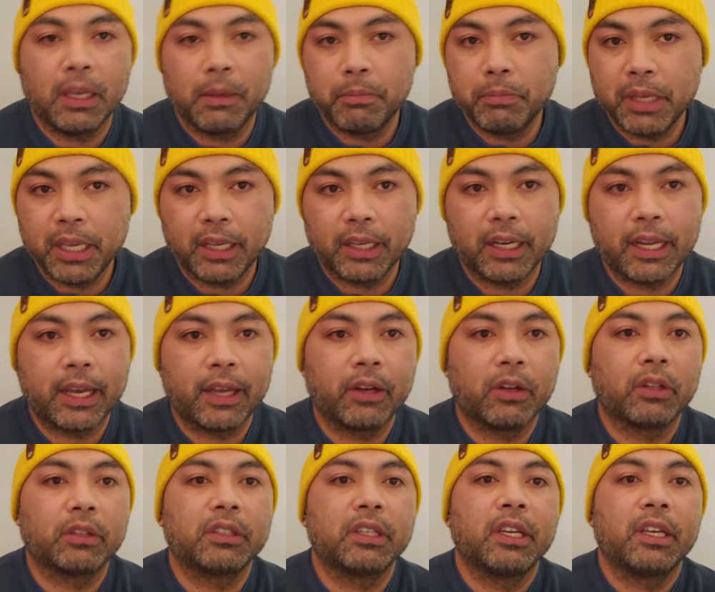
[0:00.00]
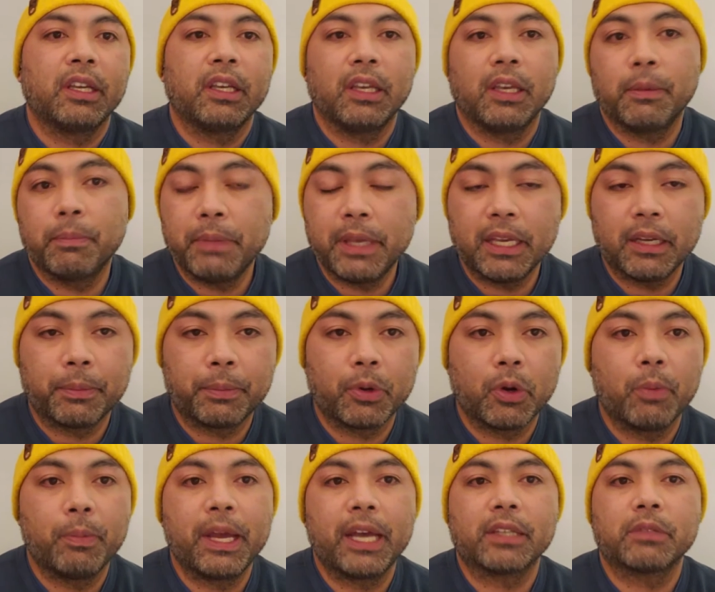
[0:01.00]
being an adult, him being a pro
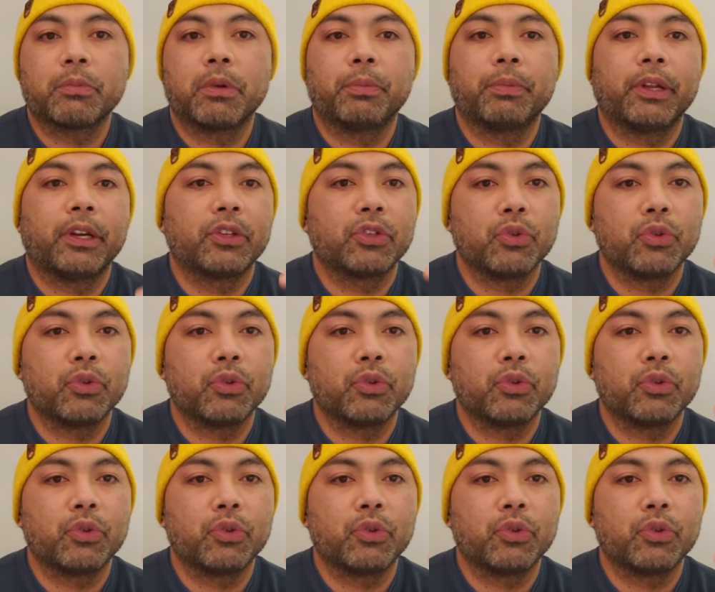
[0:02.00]
basketball player,